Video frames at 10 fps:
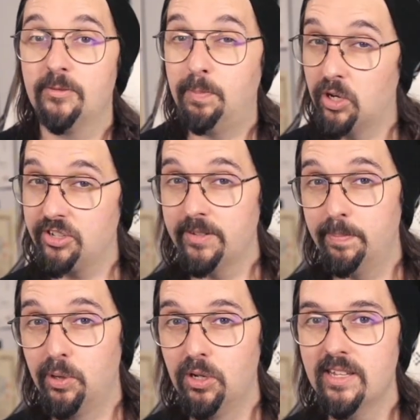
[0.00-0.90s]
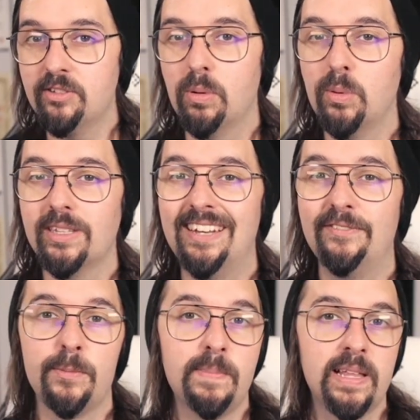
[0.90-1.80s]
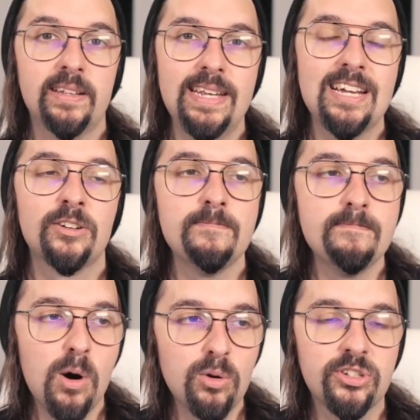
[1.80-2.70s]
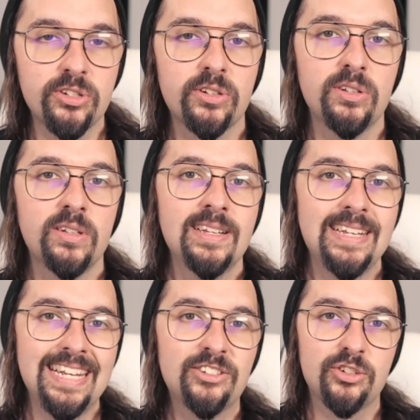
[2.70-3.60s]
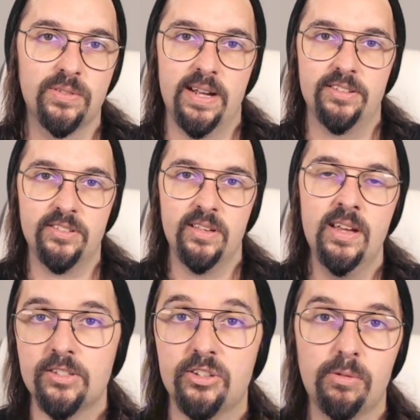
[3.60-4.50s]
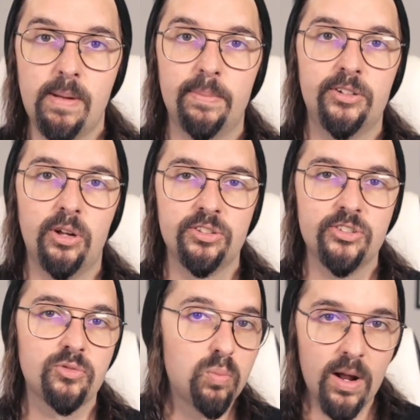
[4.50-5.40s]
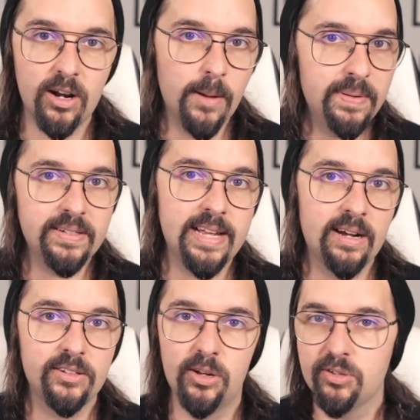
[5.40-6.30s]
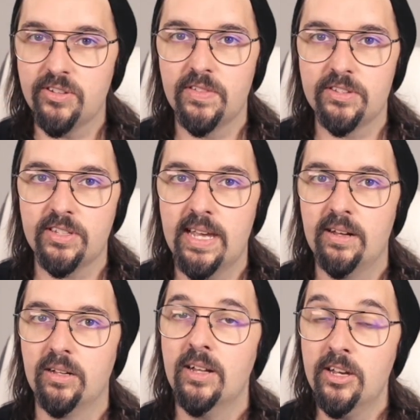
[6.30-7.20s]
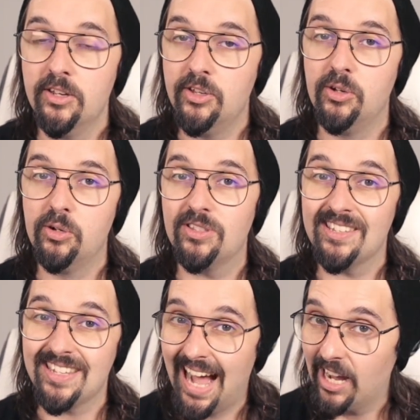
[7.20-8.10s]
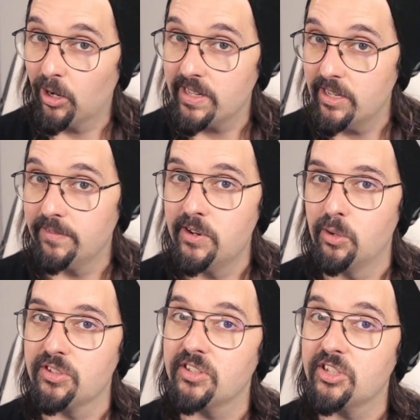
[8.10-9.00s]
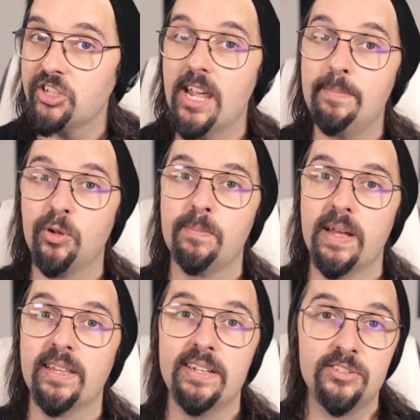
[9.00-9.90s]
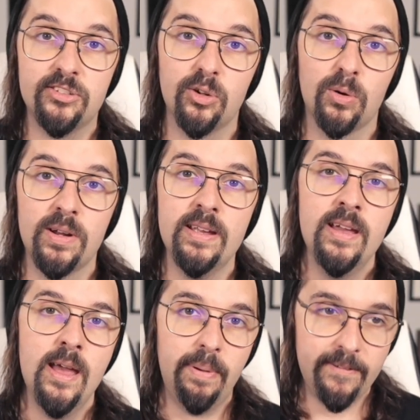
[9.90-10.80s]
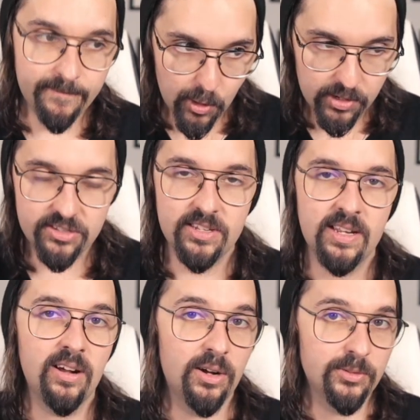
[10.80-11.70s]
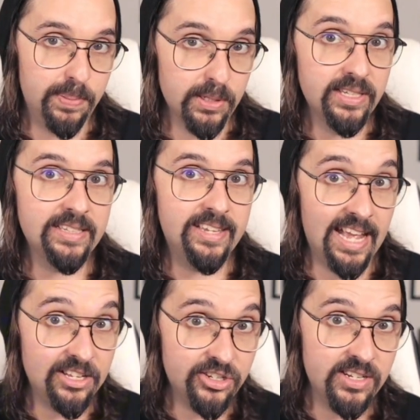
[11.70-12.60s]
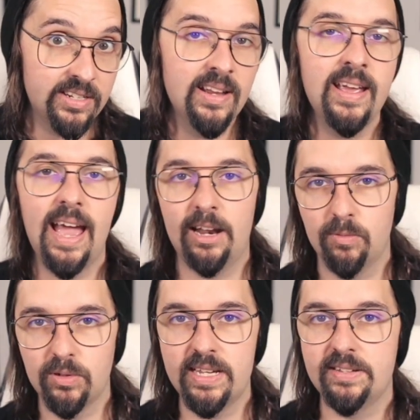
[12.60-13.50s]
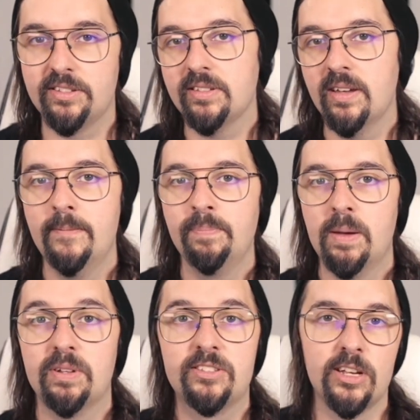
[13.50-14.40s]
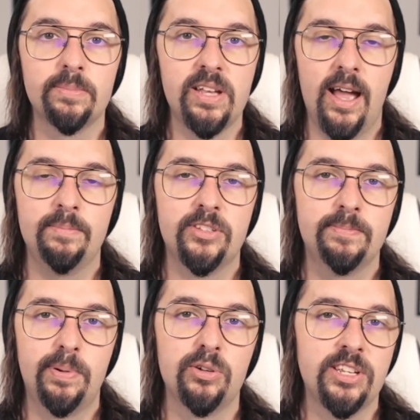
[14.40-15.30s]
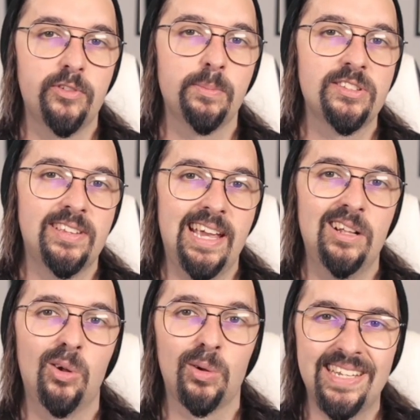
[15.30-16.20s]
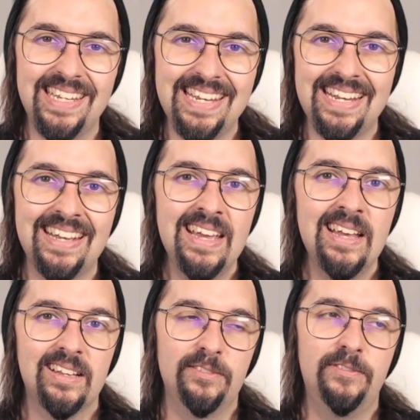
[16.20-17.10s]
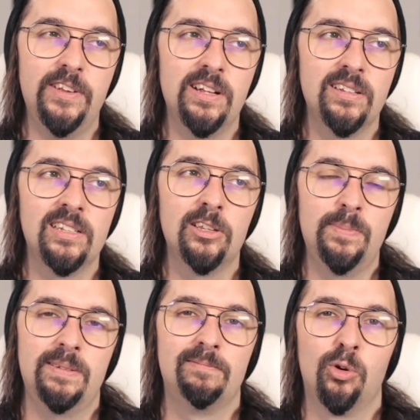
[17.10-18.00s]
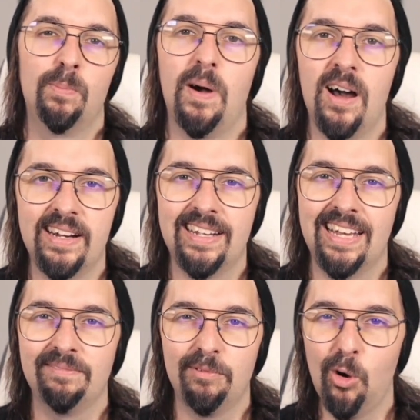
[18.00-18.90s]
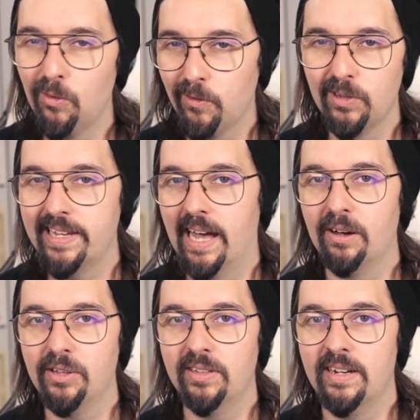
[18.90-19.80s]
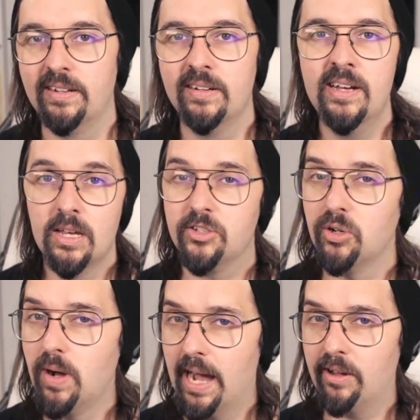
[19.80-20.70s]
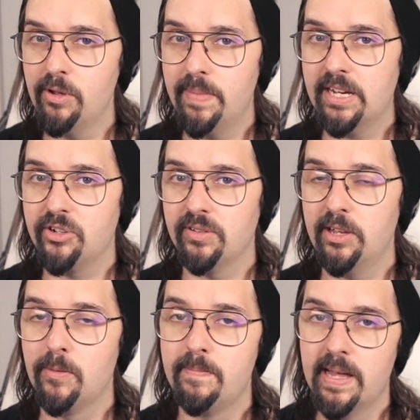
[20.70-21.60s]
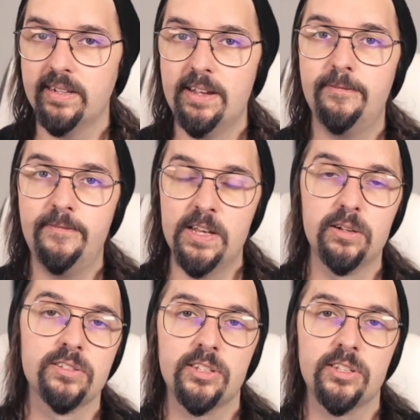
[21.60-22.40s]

push and pull is what will give your melody an emotional interest. So remember, don't just run up and down notes of the scale. Use this hierarchy of notes to shape your melody story by focusing on building tension and release. But sometimes composing from a scale or key can feel a little bit robotic and overly calculated. So how can we make sure that your melody feels